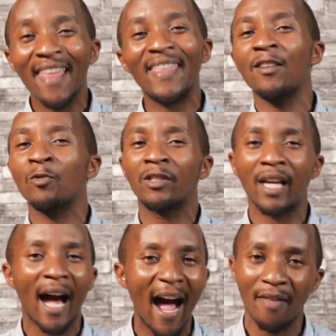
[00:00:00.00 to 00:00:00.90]
And that was
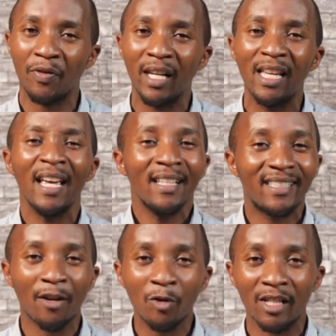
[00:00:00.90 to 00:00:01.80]
the earthly
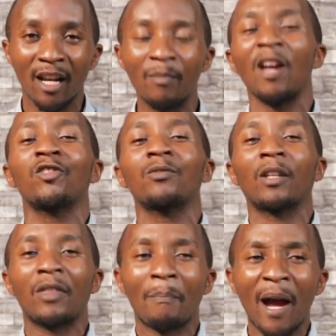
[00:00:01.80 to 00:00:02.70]
Jerusalem. Now,
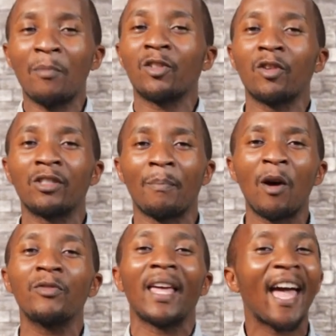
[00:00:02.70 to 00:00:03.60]
the Bible talks
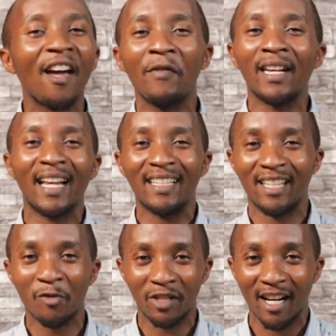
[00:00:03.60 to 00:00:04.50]
about the heavenly
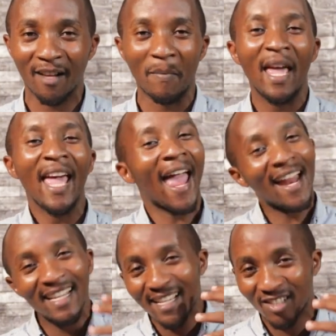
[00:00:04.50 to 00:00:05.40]
Jerusalem.
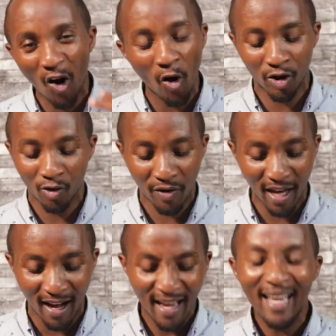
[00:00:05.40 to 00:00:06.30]
And he is also
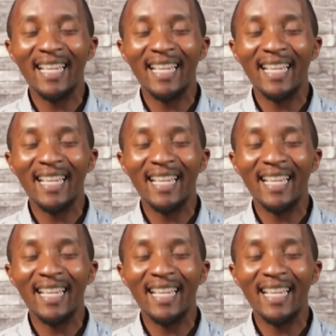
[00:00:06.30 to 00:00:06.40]
there.